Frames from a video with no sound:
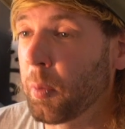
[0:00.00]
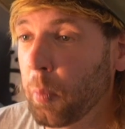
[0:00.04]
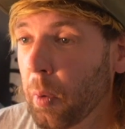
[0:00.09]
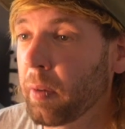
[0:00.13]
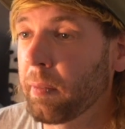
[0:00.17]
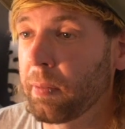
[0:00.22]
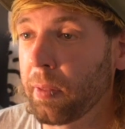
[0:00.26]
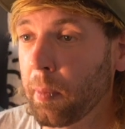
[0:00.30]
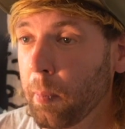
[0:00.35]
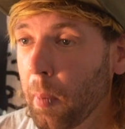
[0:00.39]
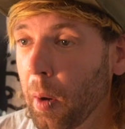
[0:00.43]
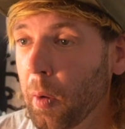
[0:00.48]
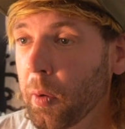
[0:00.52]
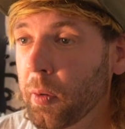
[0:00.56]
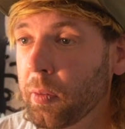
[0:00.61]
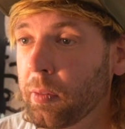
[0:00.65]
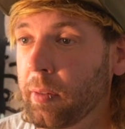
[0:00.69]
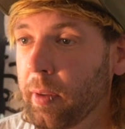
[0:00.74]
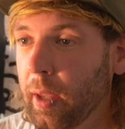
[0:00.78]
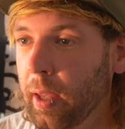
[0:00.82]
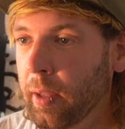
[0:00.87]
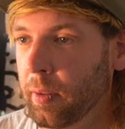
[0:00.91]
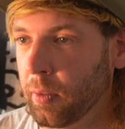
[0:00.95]
one of the
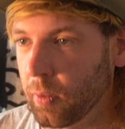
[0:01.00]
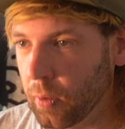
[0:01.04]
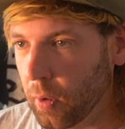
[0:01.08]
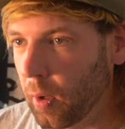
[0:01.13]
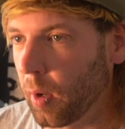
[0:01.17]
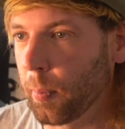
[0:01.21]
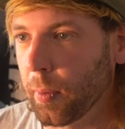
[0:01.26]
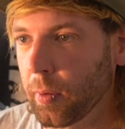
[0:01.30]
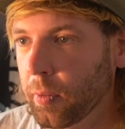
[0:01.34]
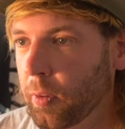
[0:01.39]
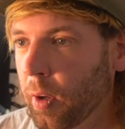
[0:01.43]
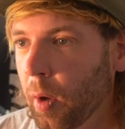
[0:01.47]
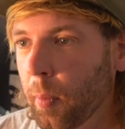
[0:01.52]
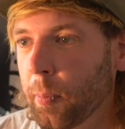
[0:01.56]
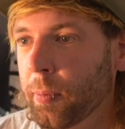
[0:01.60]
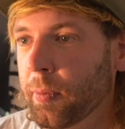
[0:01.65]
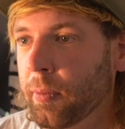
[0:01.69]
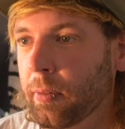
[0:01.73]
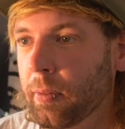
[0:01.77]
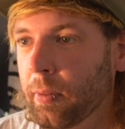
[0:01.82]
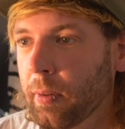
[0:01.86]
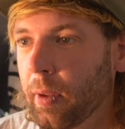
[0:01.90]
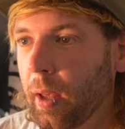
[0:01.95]
most enjoyable
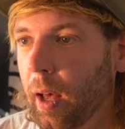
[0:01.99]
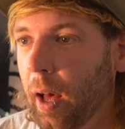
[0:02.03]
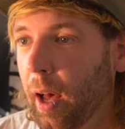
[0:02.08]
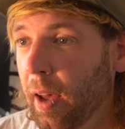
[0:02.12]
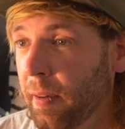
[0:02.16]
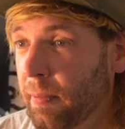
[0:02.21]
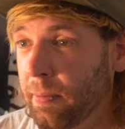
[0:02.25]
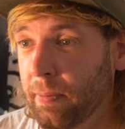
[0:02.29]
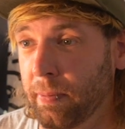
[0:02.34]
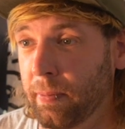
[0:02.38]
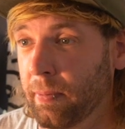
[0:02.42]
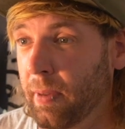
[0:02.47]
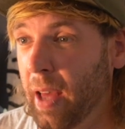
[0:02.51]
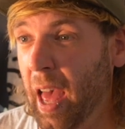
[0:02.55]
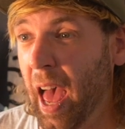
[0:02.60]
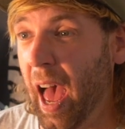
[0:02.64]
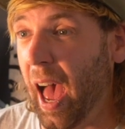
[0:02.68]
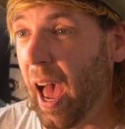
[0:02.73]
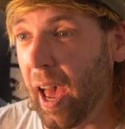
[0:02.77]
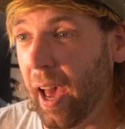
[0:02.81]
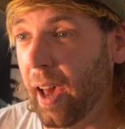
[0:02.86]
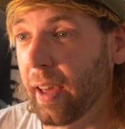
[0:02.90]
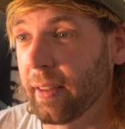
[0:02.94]
jobs I've
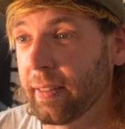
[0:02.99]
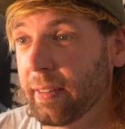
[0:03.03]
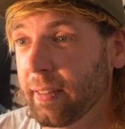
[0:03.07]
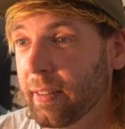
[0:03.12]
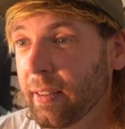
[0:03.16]
had.